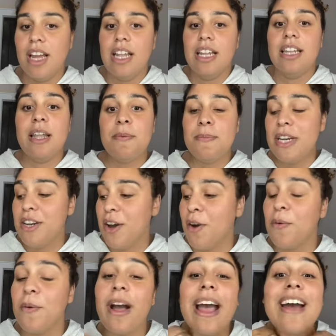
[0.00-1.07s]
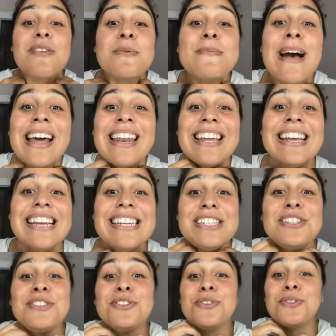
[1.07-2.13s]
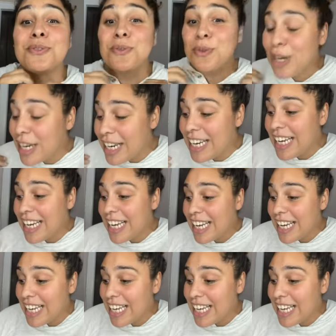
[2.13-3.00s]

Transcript: Let me know what everybody is drinking.